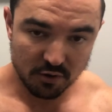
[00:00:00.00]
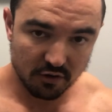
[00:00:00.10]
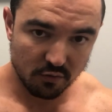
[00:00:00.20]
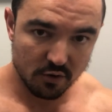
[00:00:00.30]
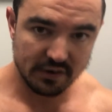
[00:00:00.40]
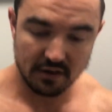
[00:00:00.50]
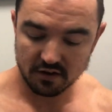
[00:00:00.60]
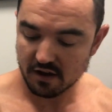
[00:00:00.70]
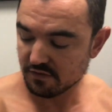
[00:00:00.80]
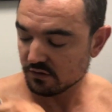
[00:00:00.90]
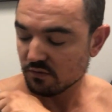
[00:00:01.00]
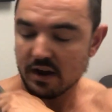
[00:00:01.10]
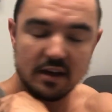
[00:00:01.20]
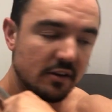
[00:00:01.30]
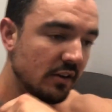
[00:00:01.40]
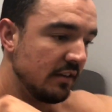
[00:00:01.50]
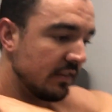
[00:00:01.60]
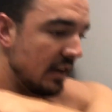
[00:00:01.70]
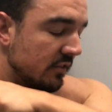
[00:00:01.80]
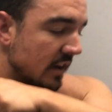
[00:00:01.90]
part of the rotator cuff is right
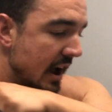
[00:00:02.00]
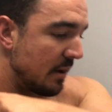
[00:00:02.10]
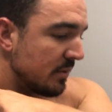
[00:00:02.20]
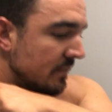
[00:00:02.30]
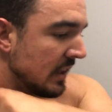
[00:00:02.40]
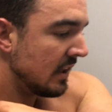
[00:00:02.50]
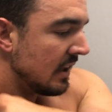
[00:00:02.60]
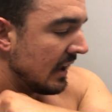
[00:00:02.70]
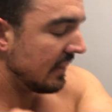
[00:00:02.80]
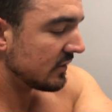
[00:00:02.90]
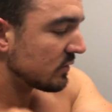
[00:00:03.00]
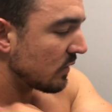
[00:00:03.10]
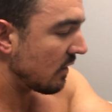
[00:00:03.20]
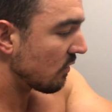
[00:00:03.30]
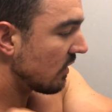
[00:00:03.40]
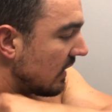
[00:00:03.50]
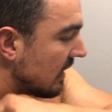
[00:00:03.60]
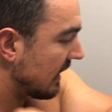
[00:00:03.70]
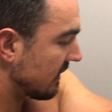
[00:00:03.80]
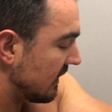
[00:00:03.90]
underneath that trap. And this is where I
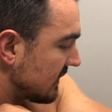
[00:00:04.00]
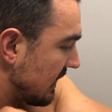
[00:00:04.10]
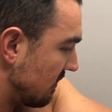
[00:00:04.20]
really like this.